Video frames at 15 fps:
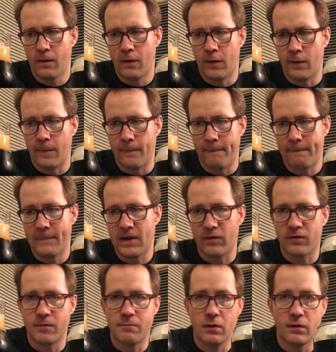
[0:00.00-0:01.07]
Yeah,
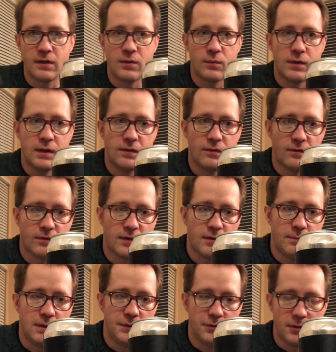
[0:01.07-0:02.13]
some barley wines can
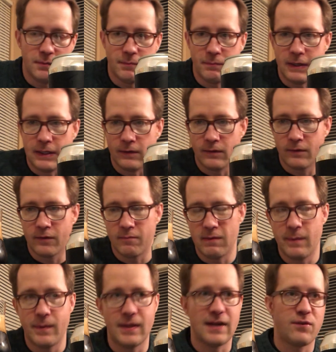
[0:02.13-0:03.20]
be a little bit paler, so
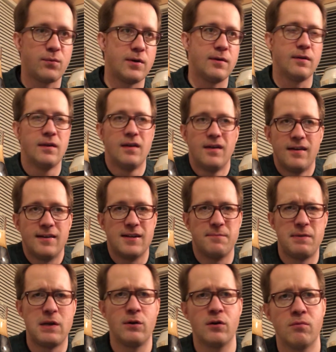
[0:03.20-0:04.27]
maybe that's what an
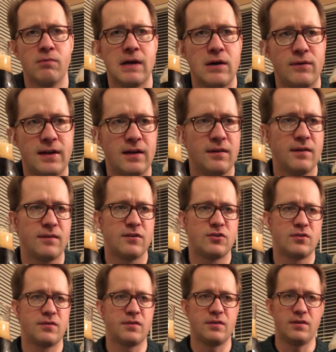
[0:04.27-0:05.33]
Imperial brown ale is. It's
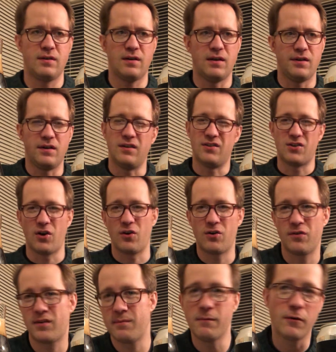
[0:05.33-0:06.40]
just a little darker
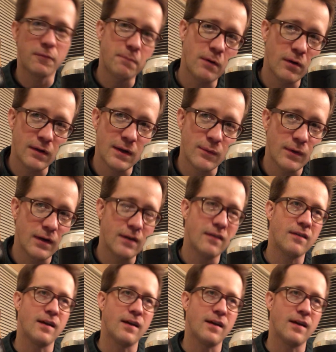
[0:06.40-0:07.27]
than most barley wines.